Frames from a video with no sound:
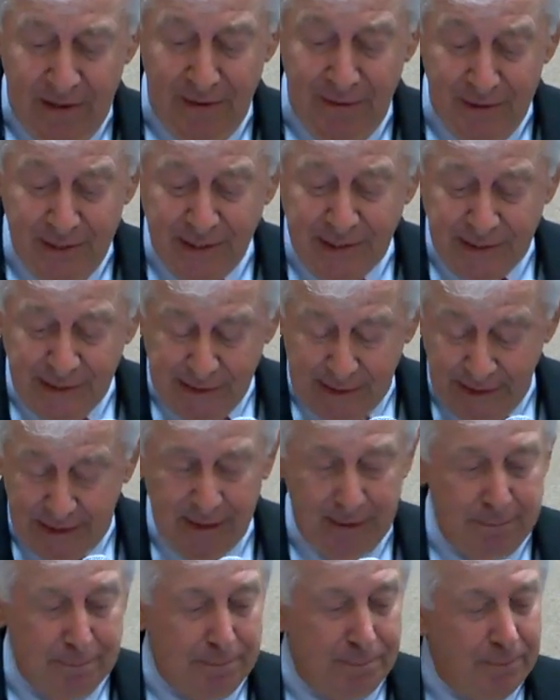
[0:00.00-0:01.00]
This
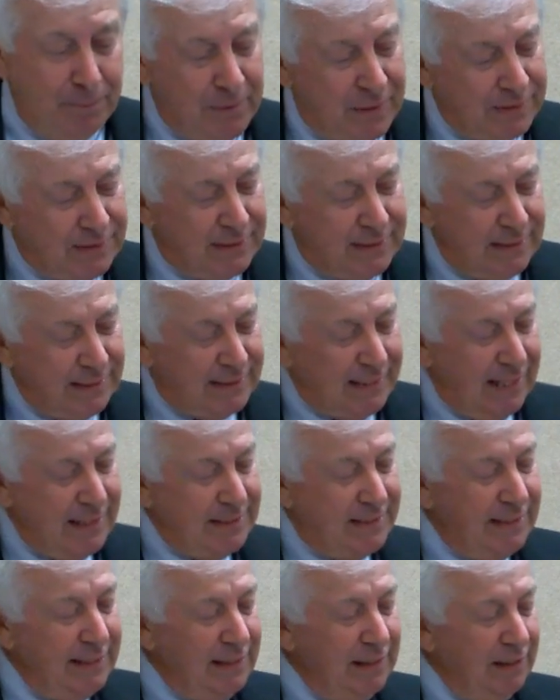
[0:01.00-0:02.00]
is this
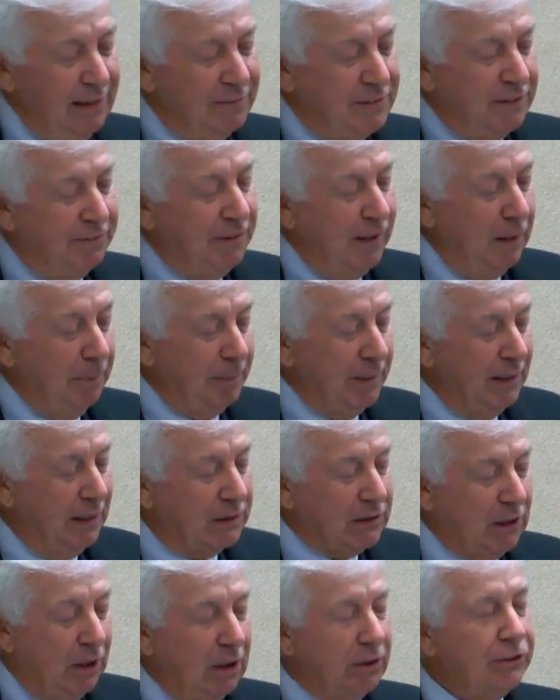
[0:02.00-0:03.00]
idea of developing a
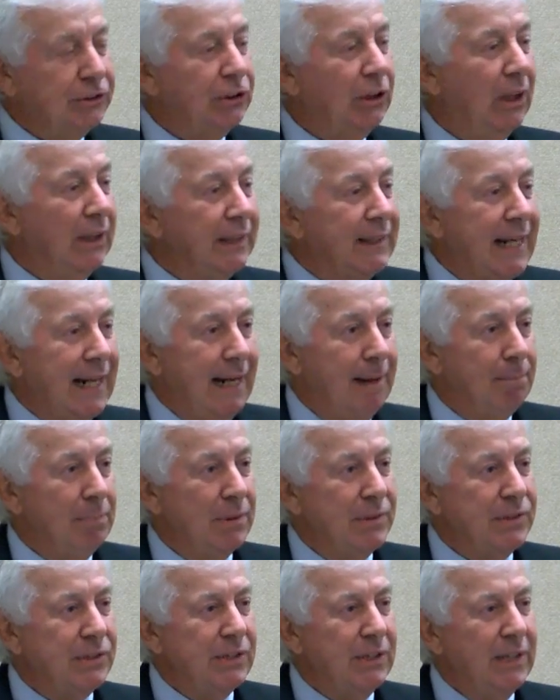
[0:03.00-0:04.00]
culture on
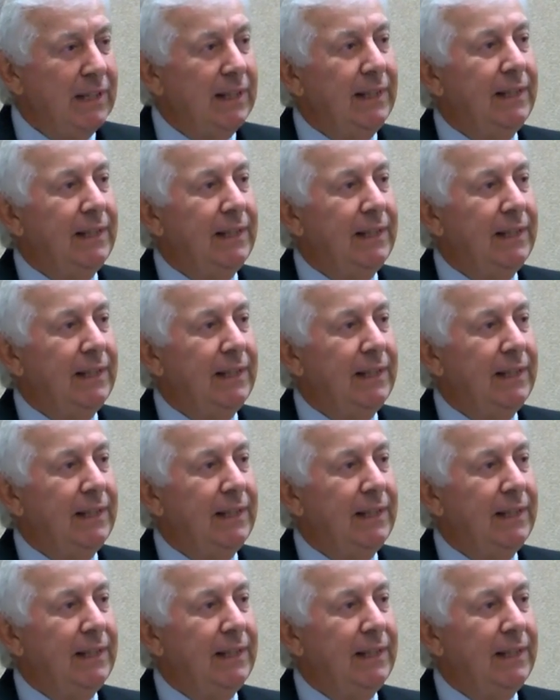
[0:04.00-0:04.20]
campus